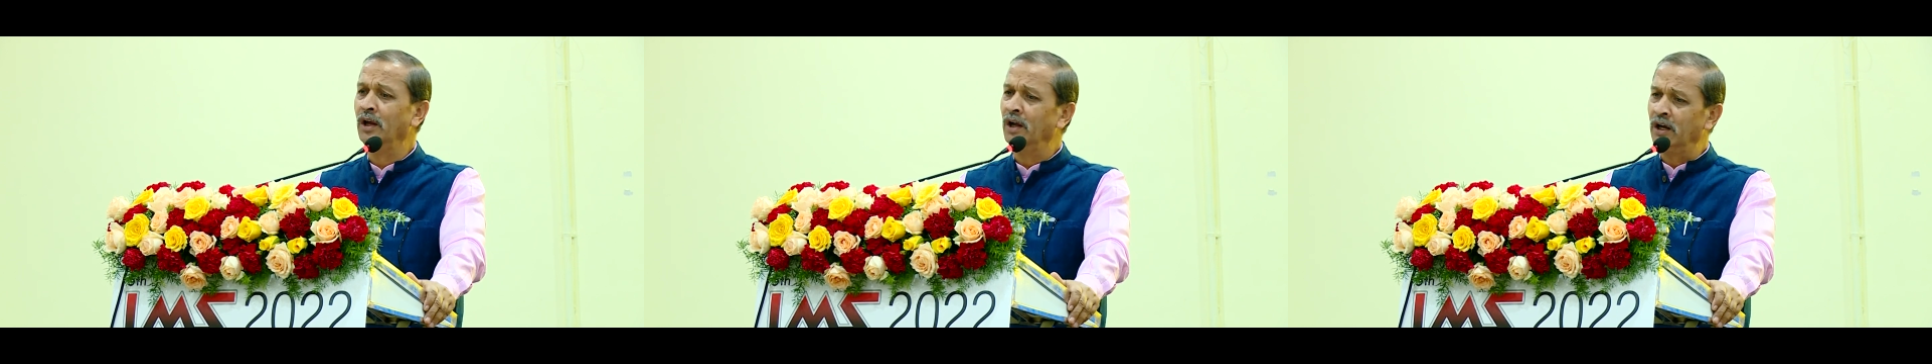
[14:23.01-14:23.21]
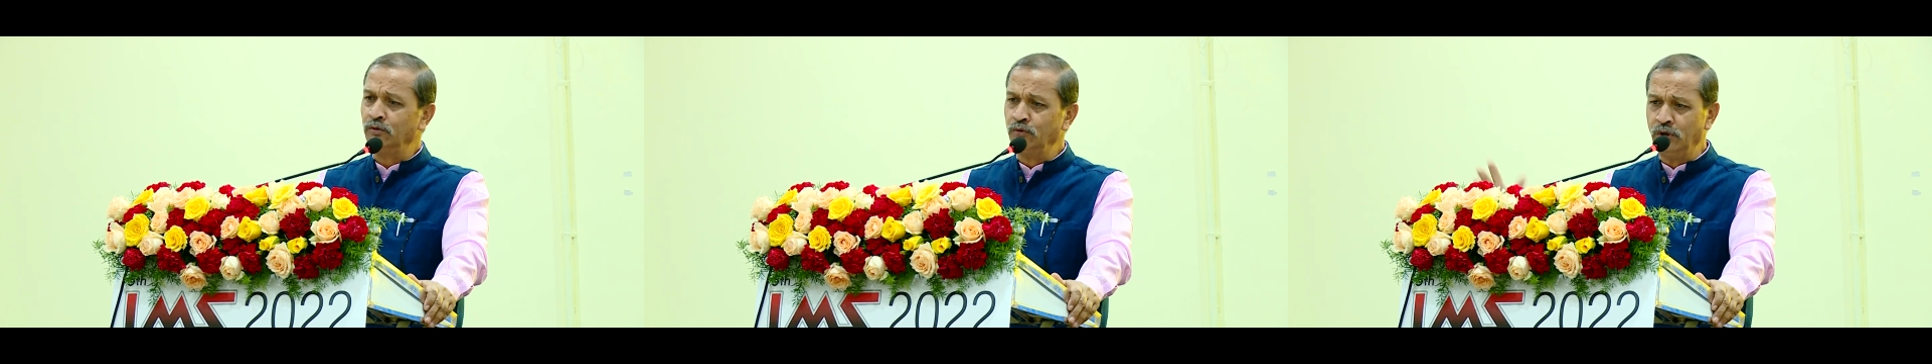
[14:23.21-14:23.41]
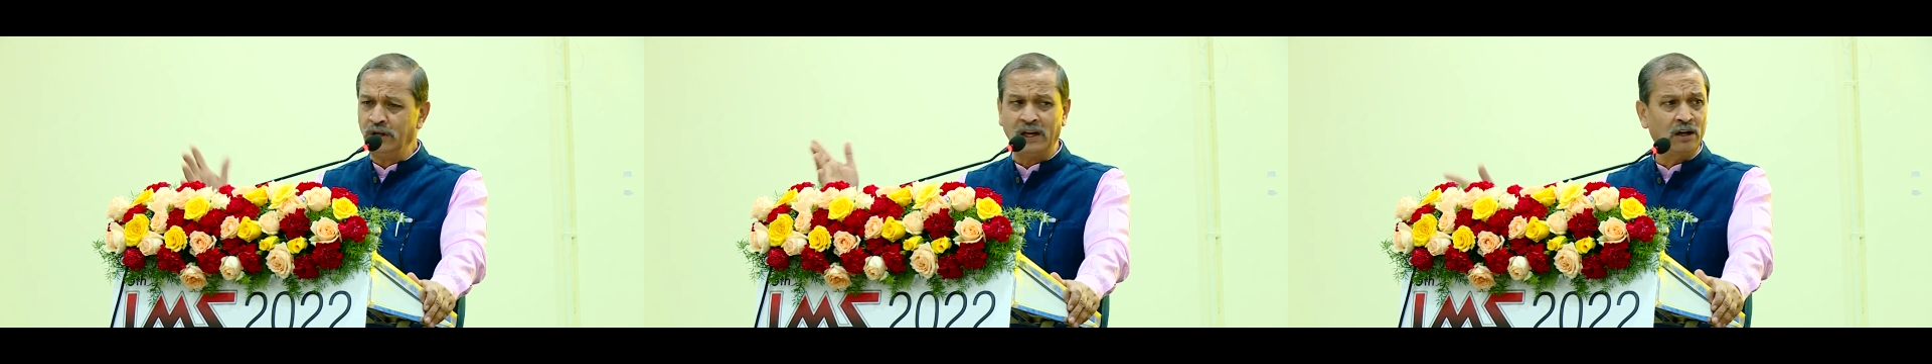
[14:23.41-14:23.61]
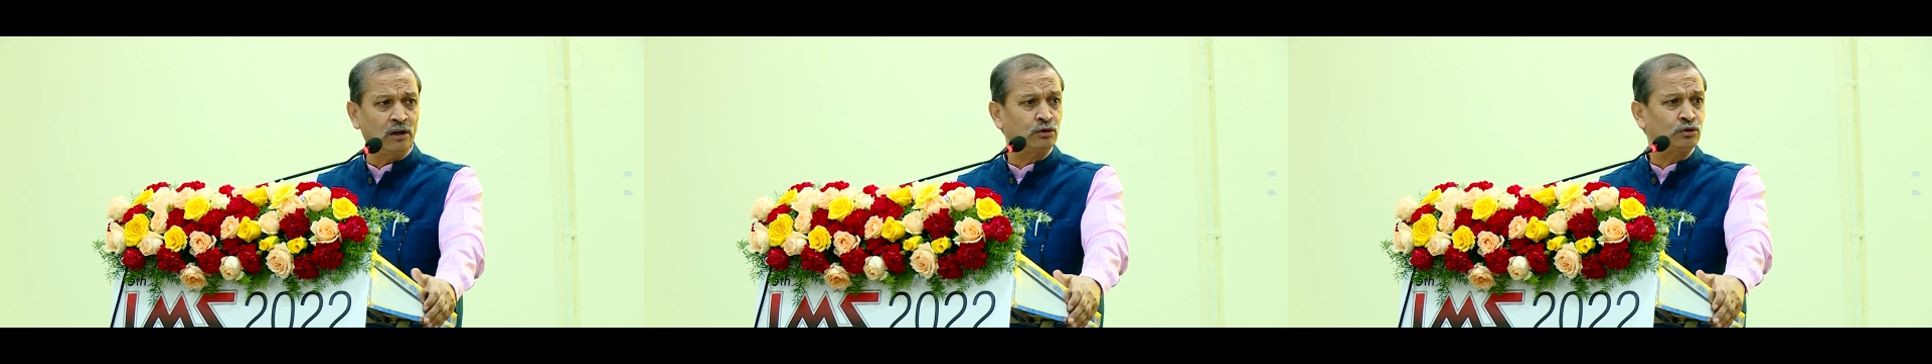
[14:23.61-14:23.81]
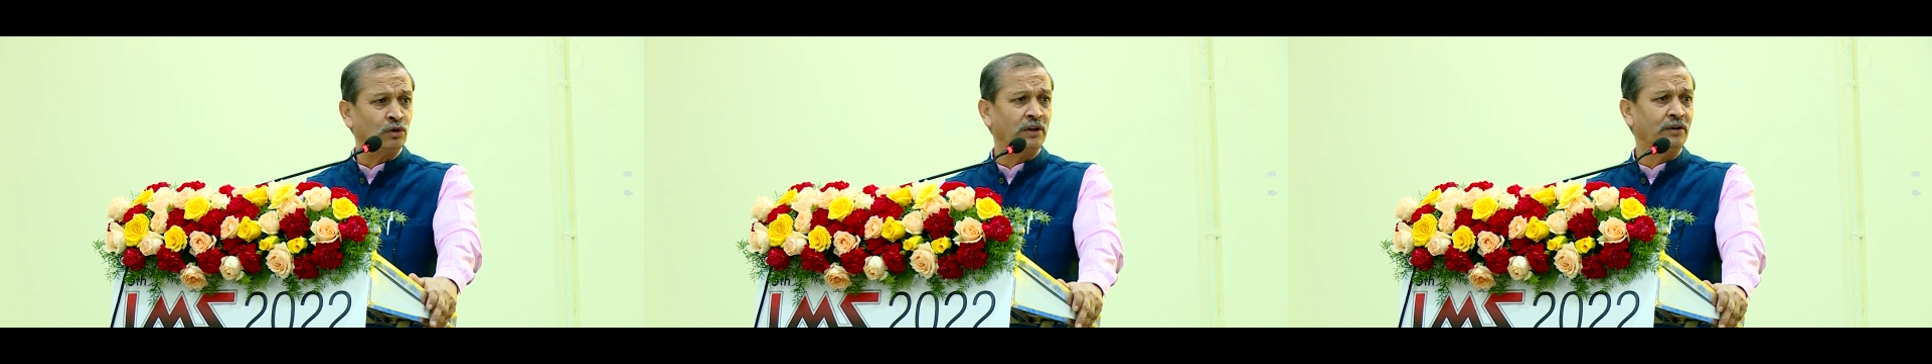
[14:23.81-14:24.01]
and we are
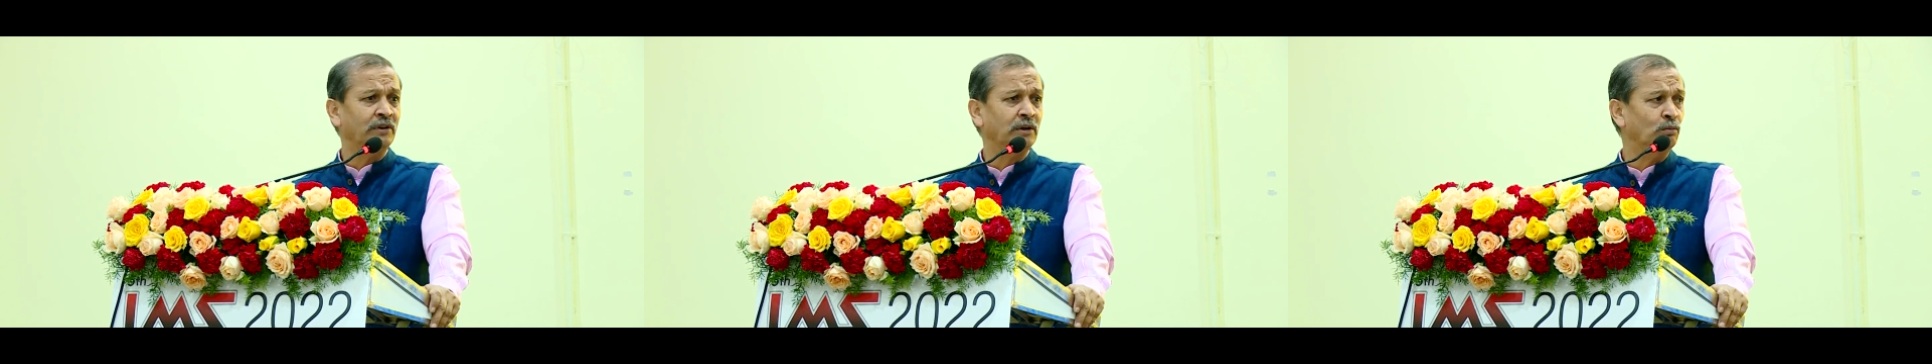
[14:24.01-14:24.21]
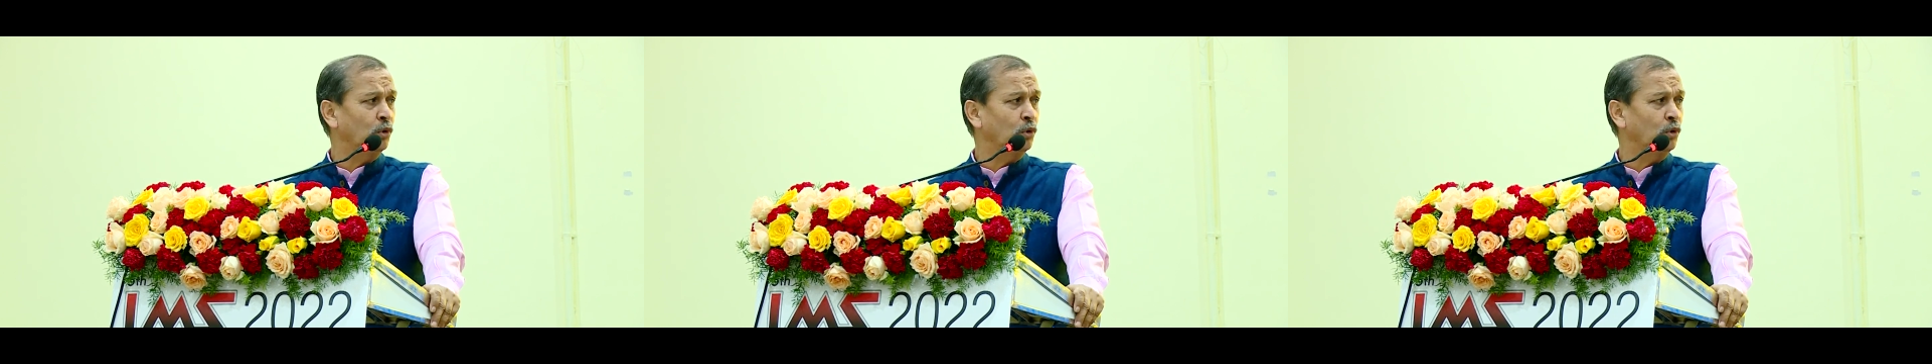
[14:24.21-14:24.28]
also giving